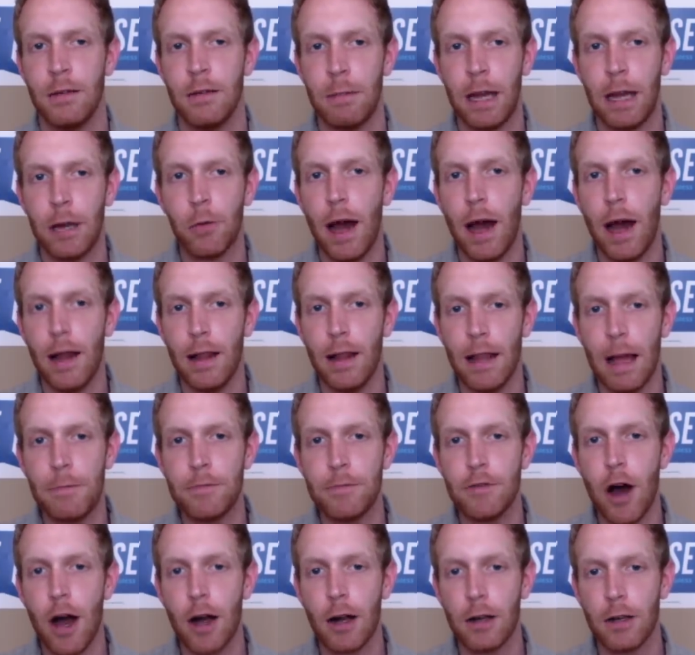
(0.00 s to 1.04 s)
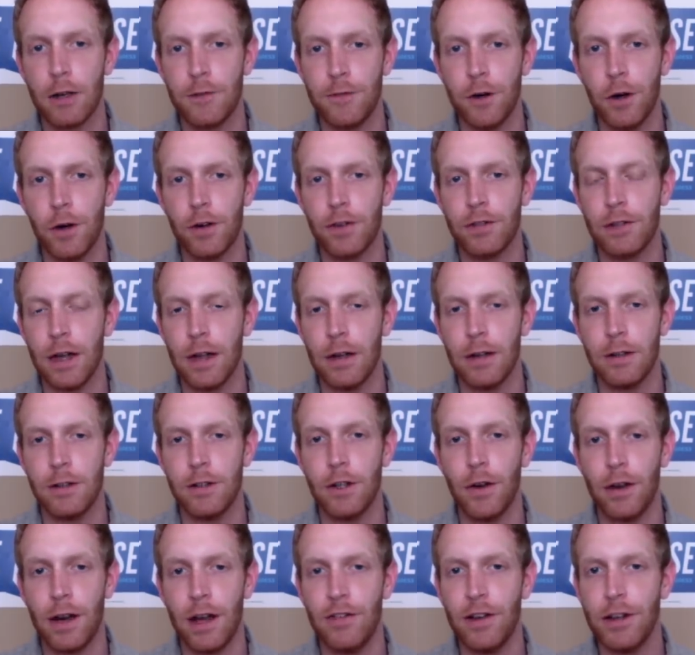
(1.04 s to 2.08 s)
Meanwhile, I'm talking to folks that
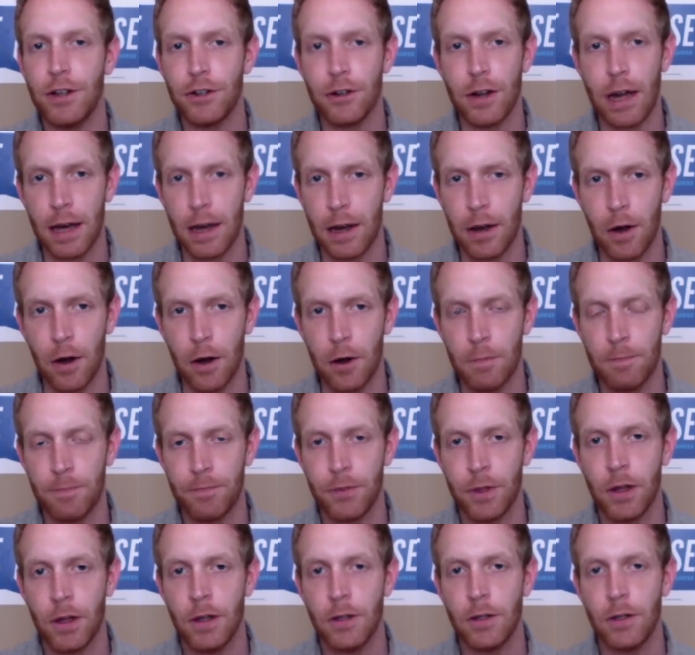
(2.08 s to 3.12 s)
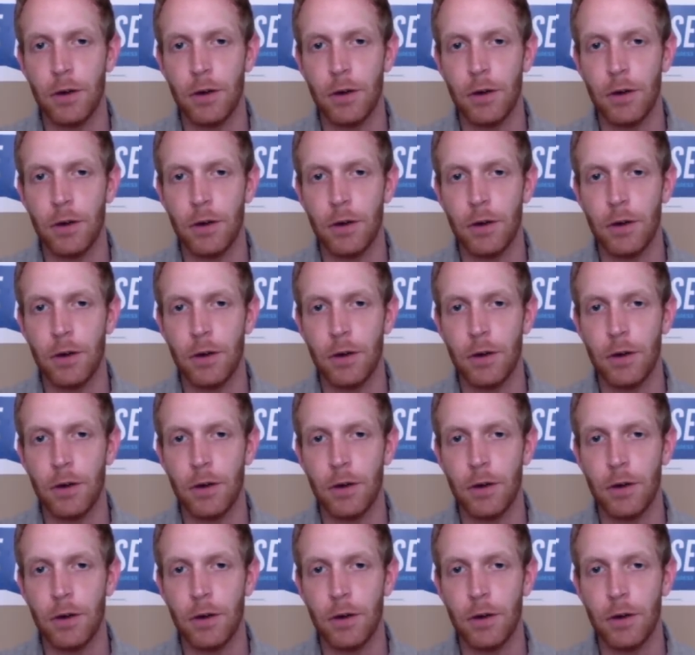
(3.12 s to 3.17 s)
don't have internet at home